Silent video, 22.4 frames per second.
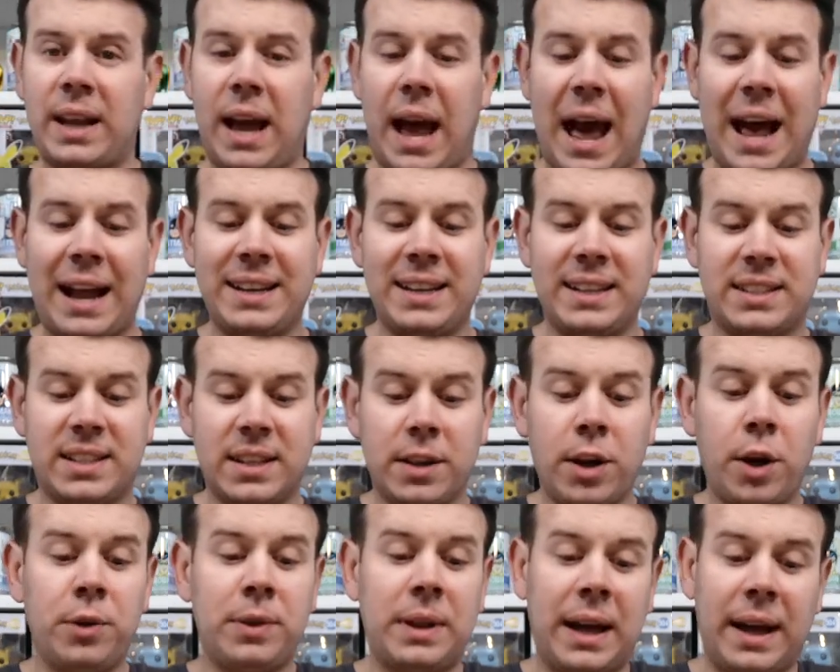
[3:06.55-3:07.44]
handy to
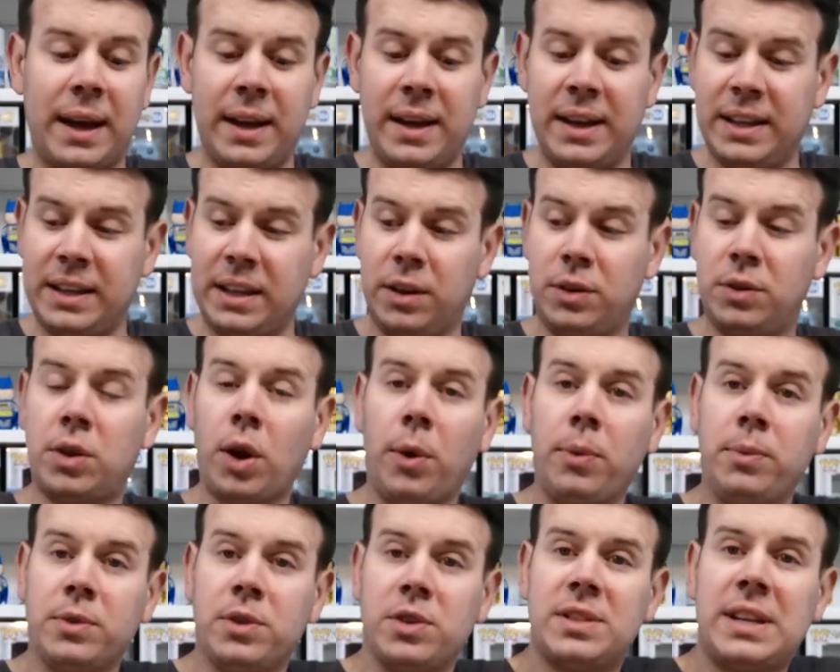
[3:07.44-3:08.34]
know that you
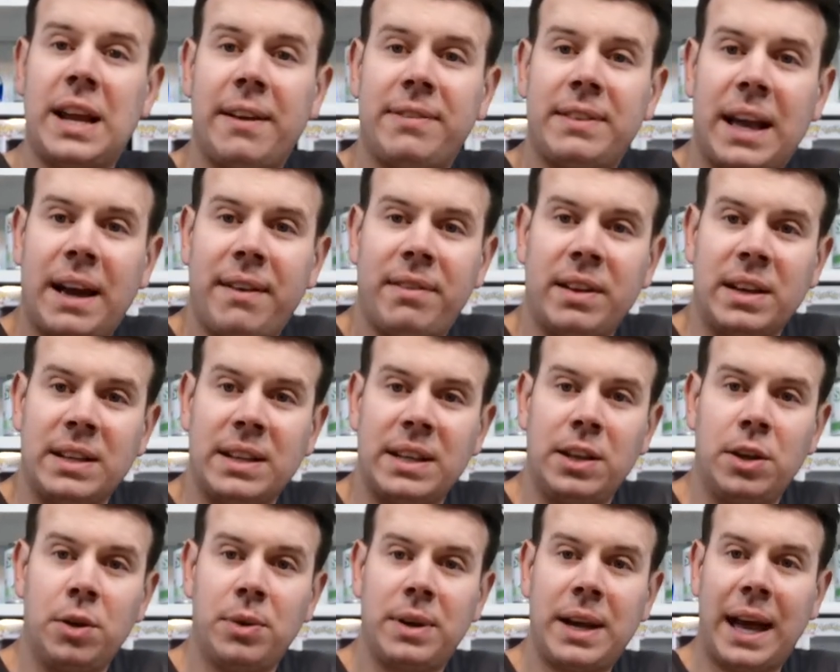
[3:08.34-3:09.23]
don't just have to have it in
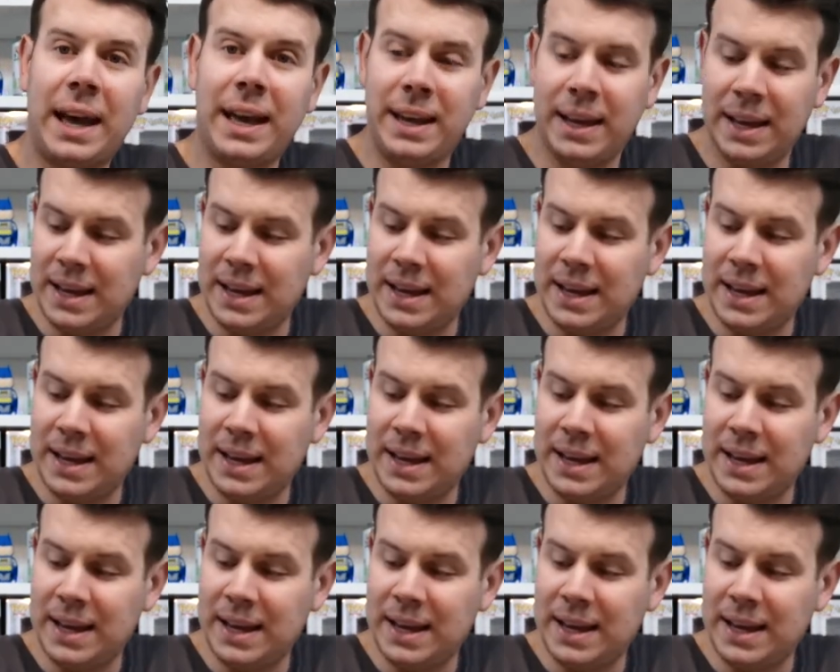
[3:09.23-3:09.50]
the UK